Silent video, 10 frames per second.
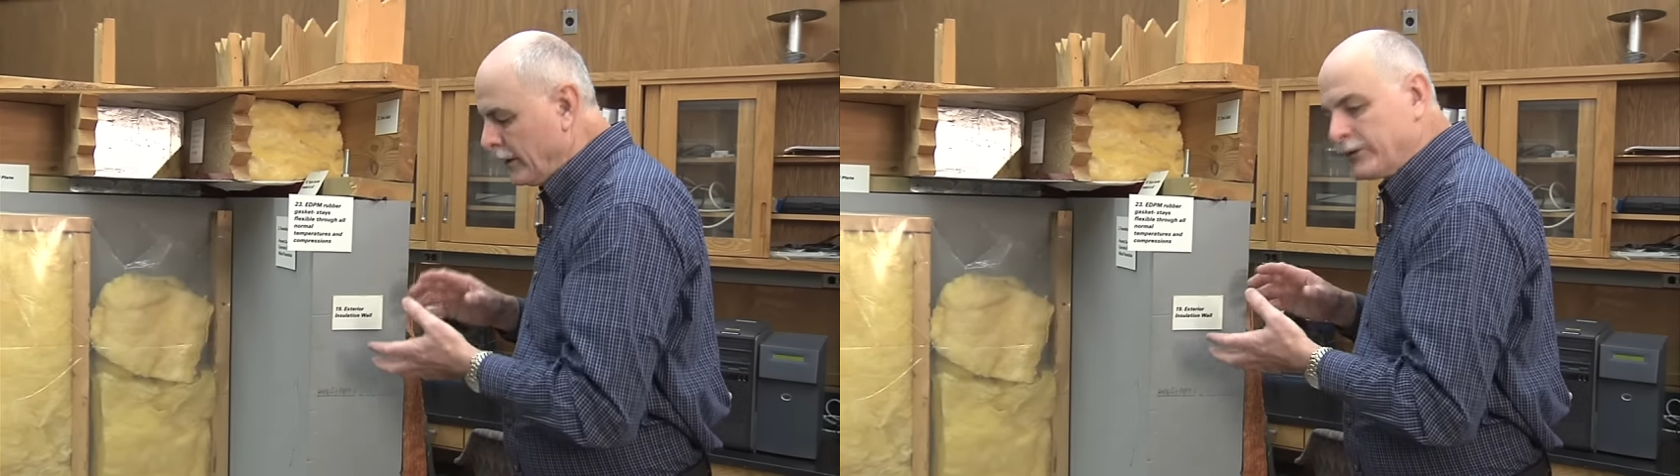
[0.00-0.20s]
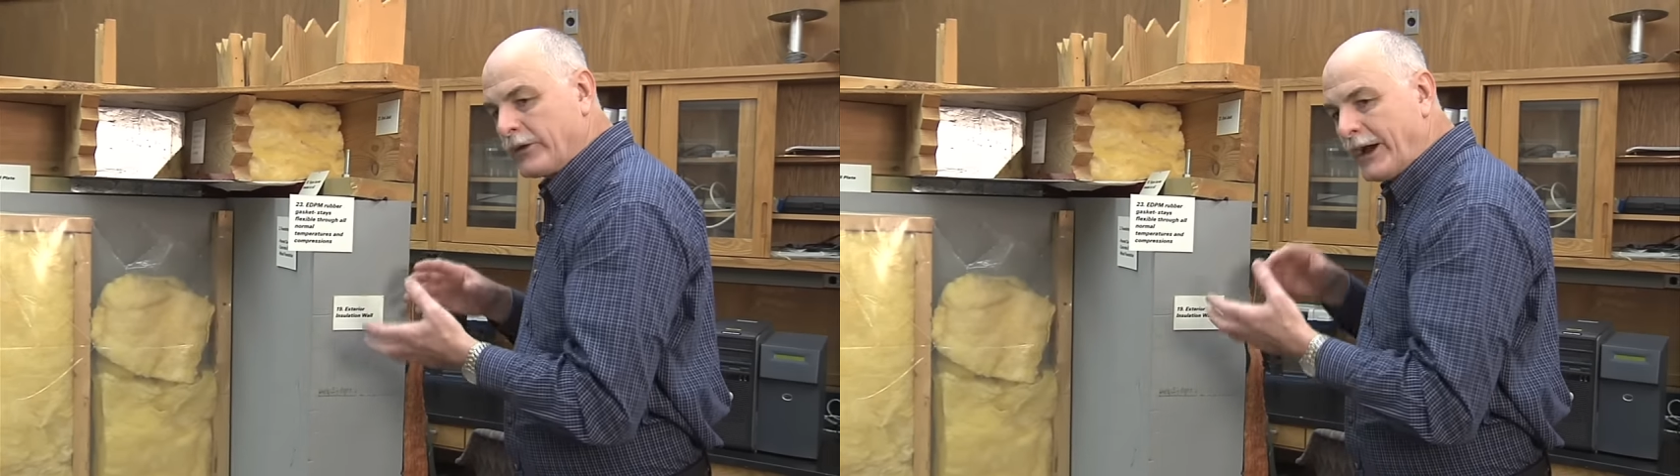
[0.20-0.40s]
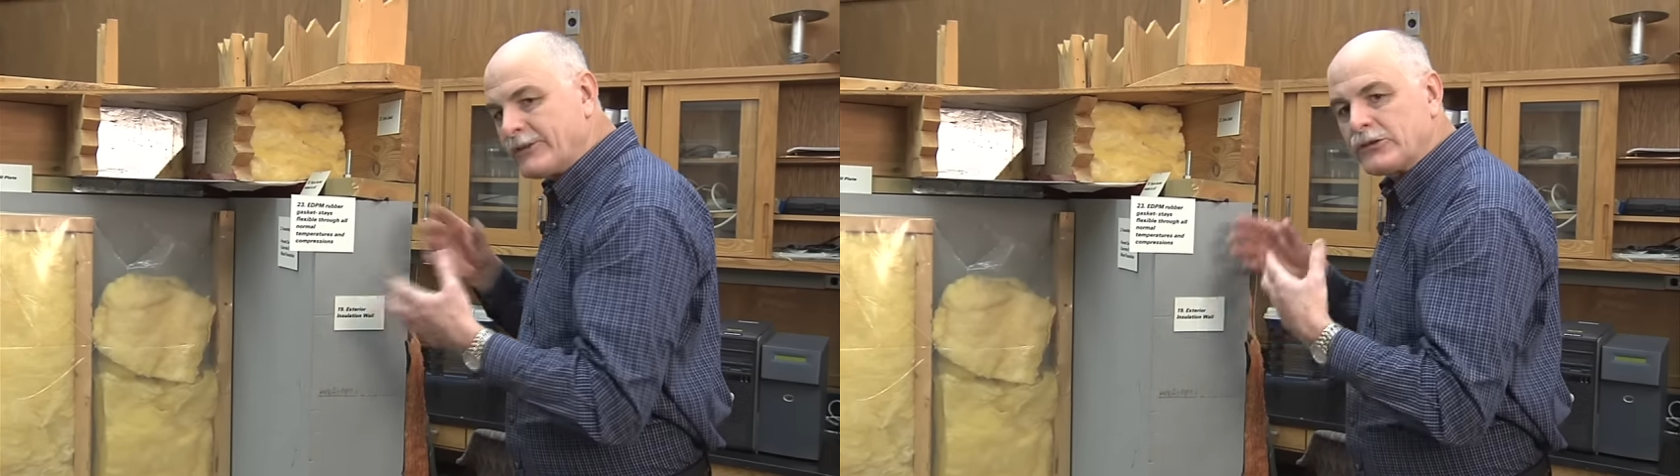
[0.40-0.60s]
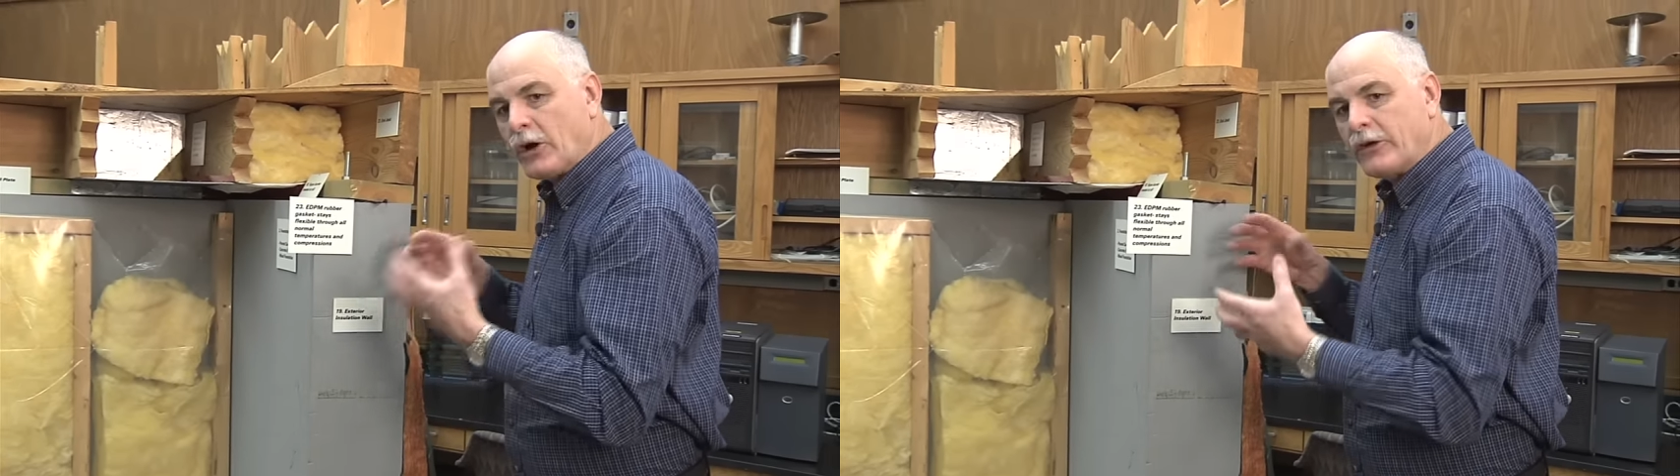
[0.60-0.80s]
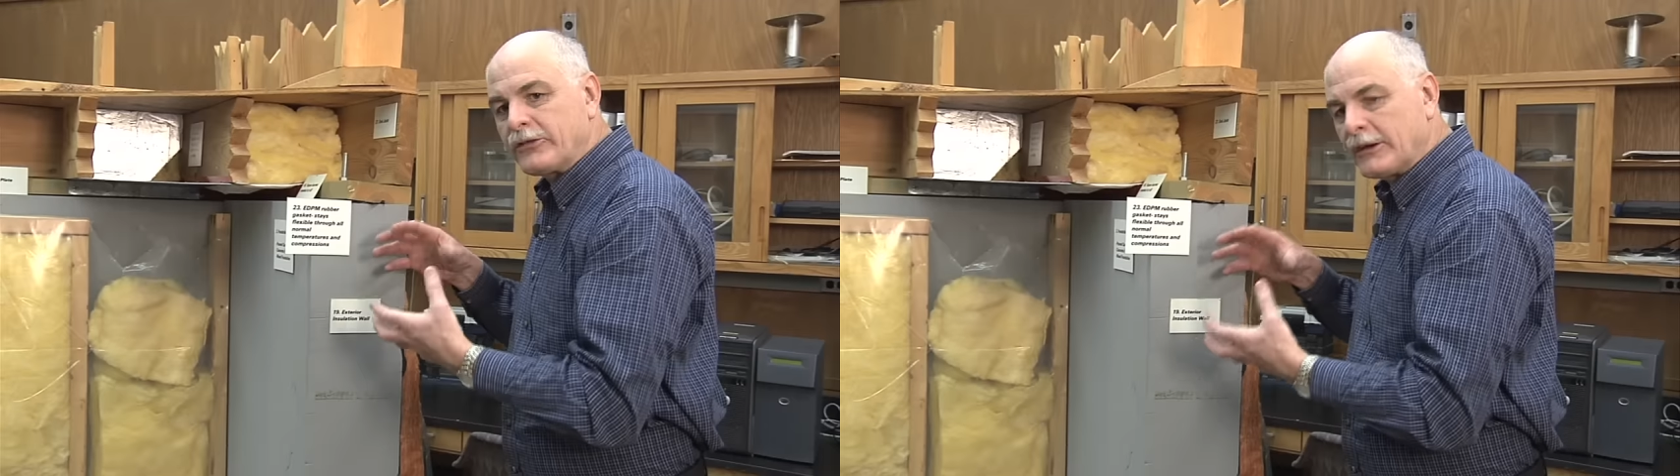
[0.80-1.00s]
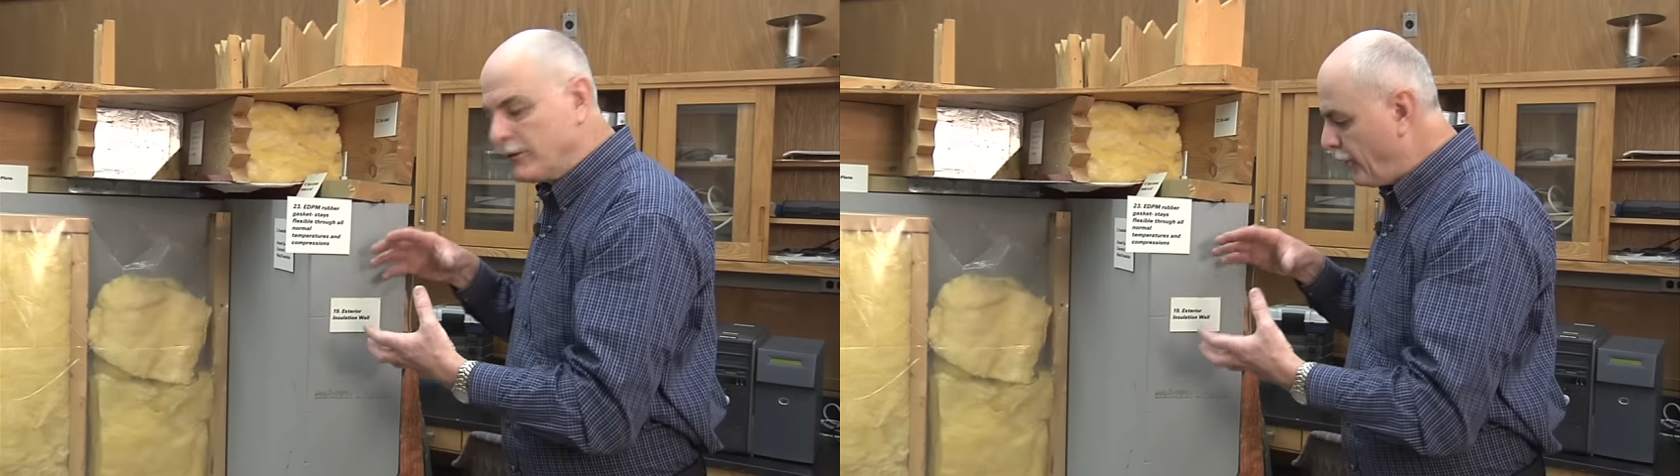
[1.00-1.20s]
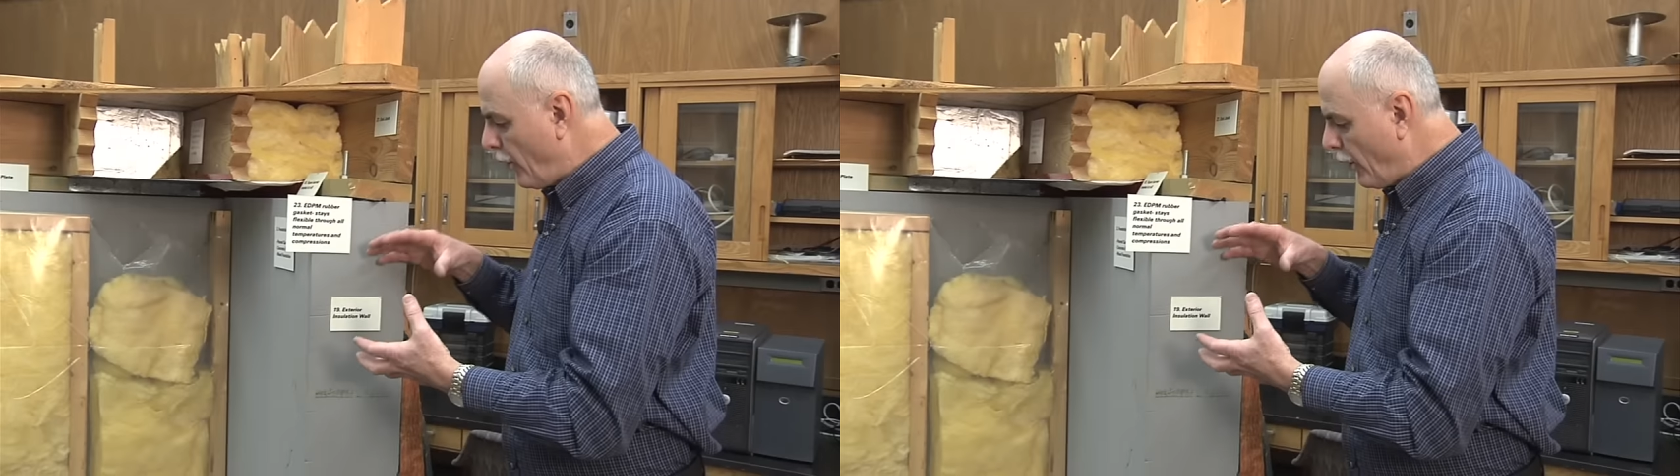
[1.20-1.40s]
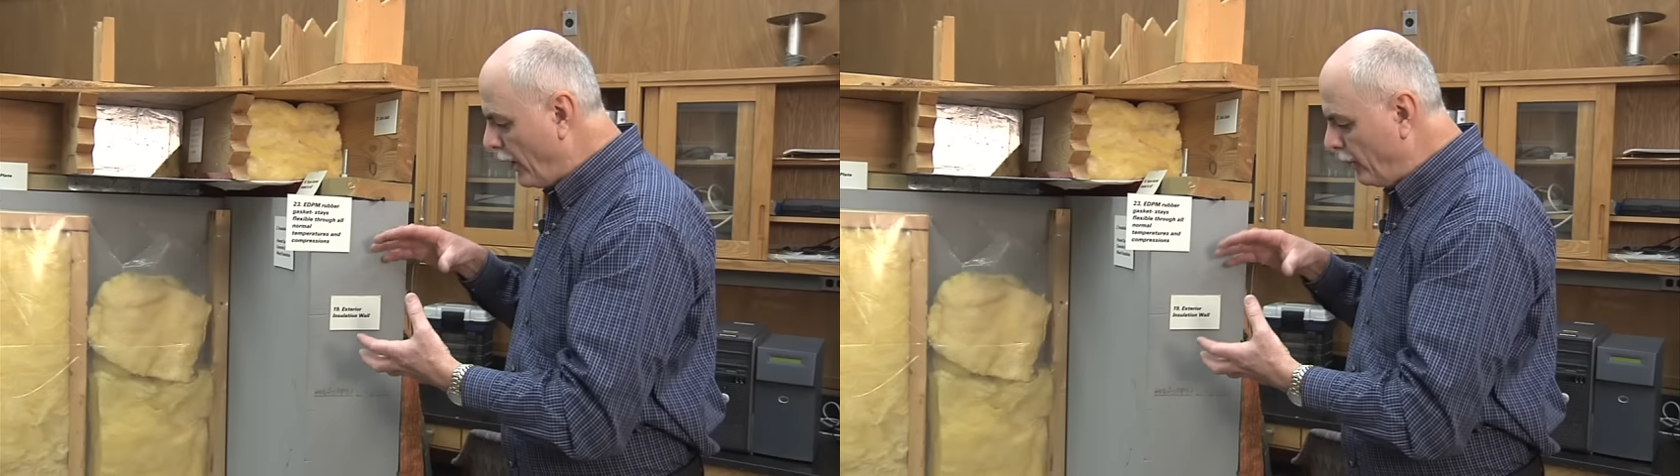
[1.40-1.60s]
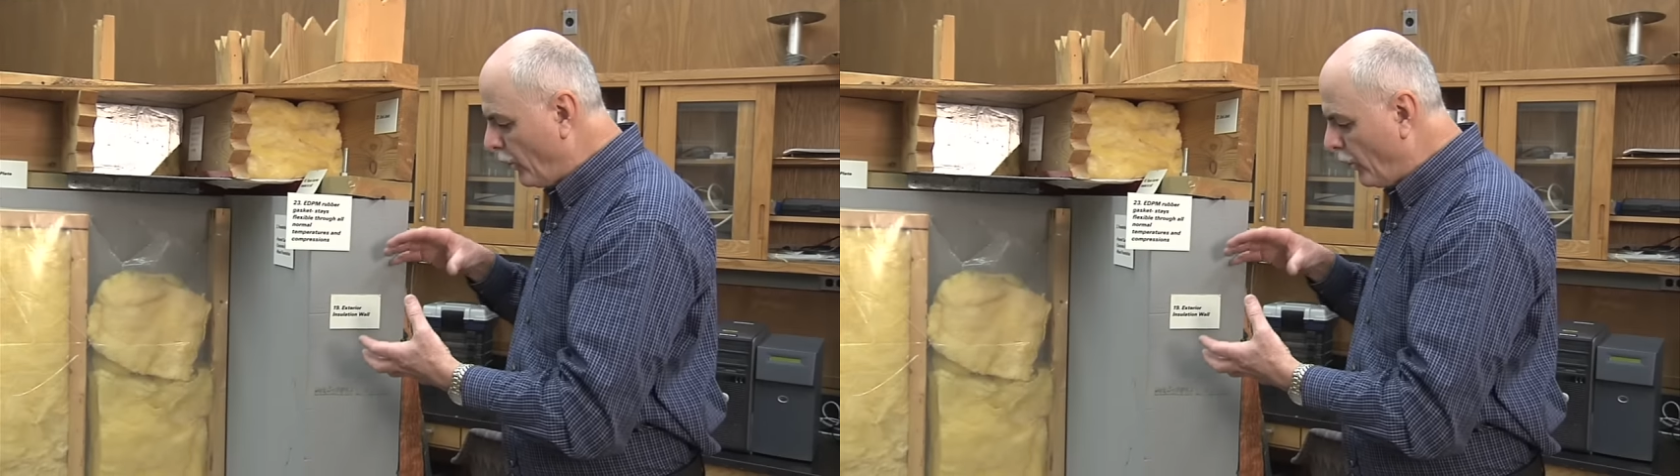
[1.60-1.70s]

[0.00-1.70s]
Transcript: So that starts to inform